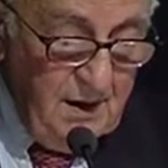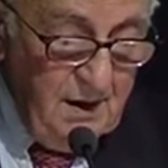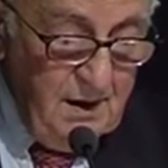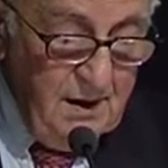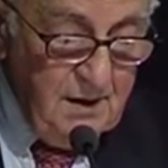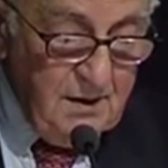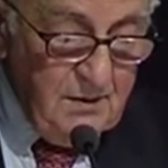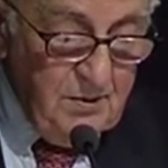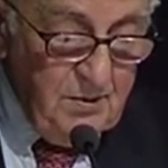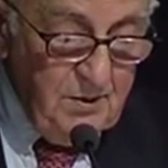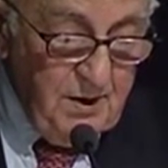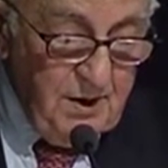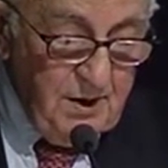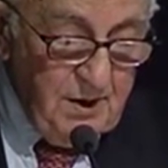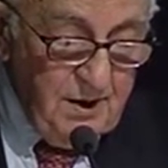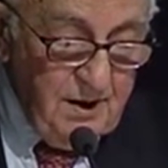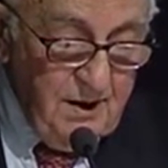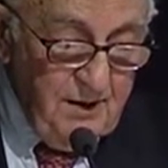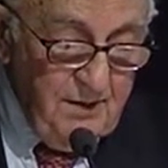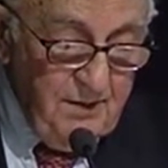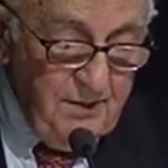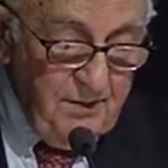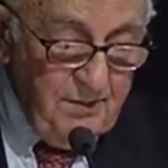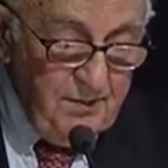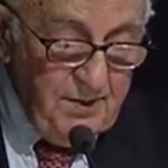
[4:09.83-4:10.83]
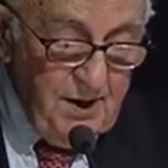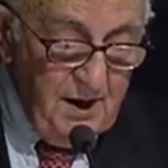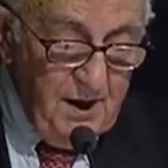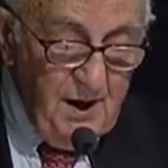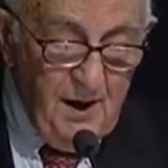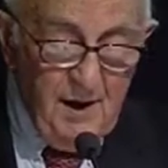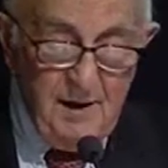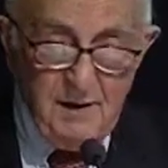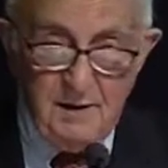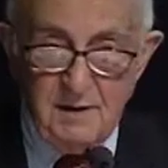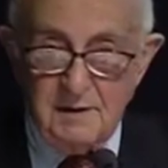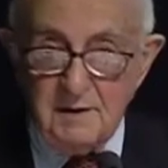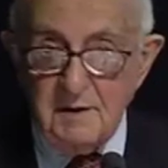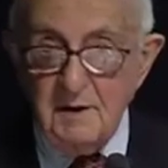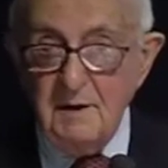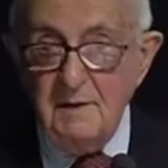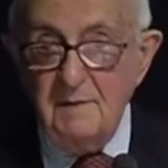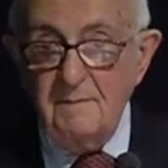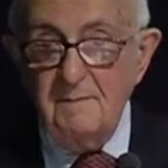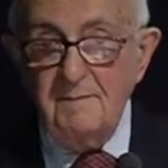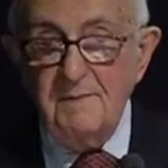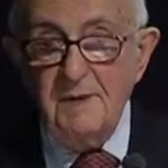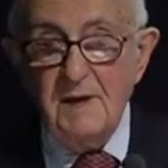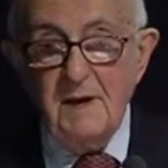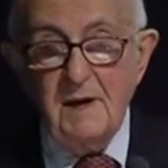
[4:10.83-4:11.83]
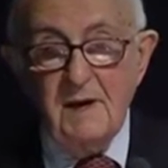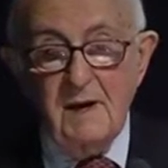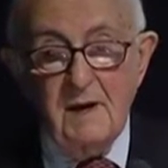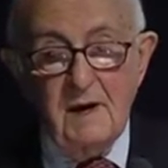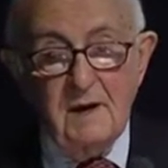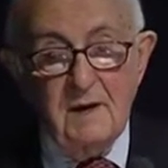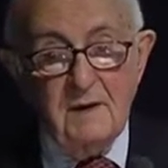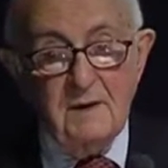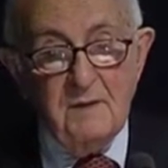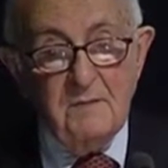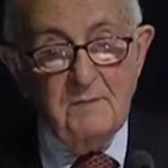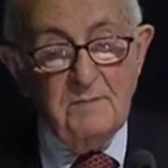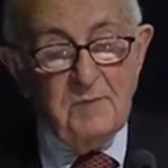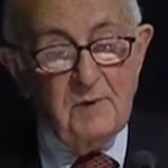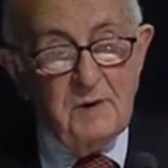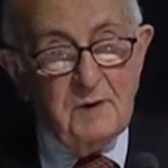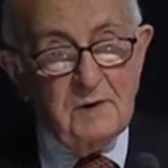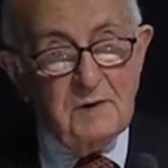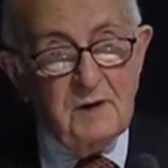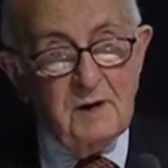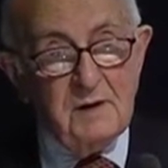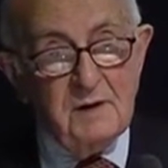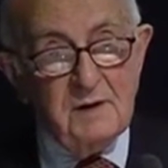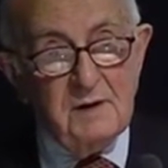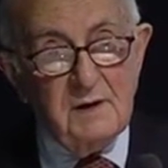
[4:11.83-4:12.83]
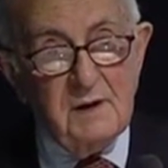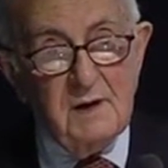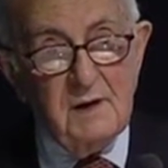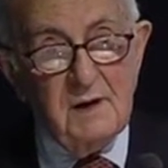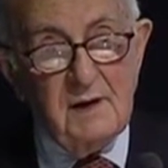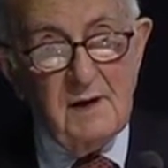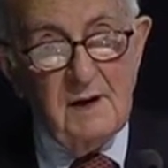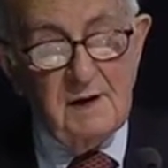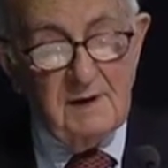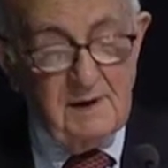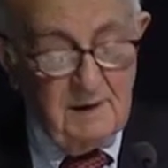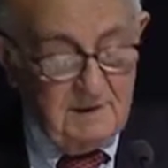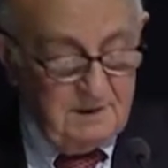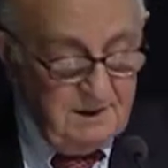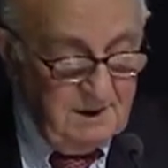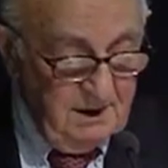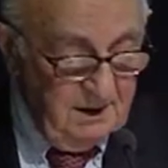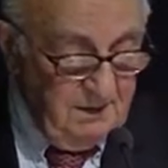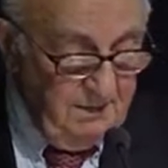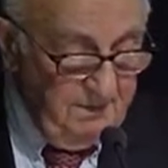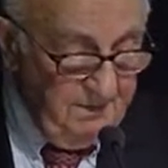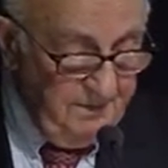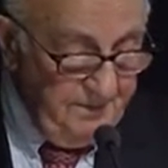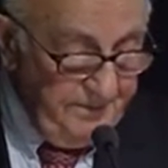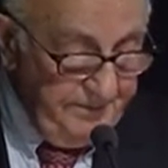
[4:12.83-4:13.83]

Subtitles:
it will leave behind an important legacy.